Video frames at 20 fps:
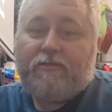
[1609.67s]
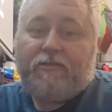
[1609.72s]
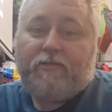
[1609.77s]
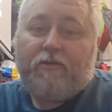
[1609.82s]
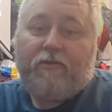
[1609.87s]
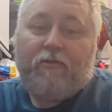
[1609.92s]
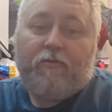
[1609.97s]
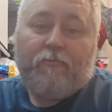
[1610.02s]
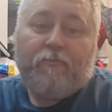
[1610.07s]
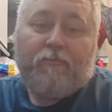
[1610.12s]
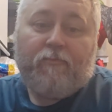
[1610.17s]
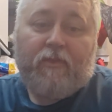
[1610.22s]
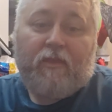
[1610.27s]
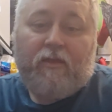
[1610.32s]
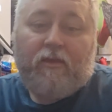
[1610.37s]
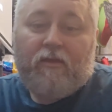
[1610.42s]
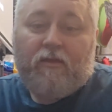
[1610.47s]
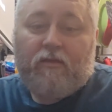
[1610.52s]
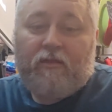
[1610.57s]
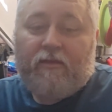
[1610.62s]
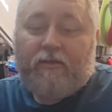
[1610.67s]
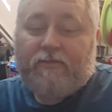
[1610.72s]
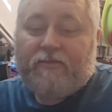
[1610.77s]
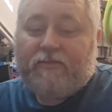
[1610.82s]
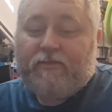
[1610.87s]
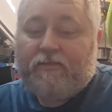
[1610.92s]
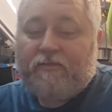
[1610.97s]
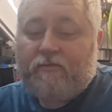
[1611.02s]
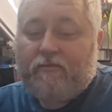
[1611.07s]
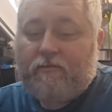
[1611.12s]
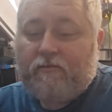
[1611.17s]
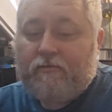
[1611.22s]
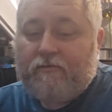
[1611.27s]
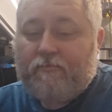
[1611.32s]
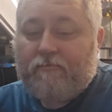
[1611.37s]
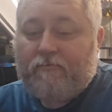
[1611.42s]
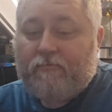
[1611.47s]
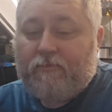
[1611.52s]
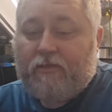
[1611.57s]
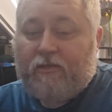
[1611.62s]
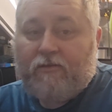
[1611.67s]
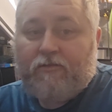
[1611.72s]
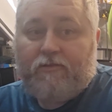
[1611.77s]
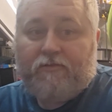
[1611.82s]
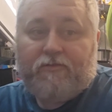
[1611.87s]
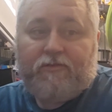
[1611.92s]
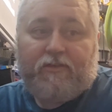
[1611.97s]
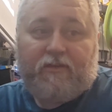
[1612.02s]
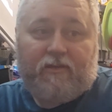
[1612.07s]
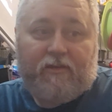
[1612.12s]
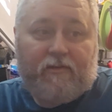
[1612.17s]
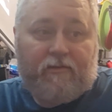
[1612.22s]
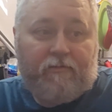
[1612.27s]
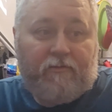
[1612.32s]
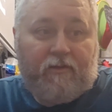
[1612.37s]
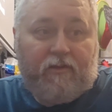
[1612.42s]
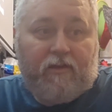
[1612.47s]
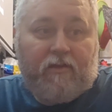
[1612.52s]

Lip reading: So that's another thing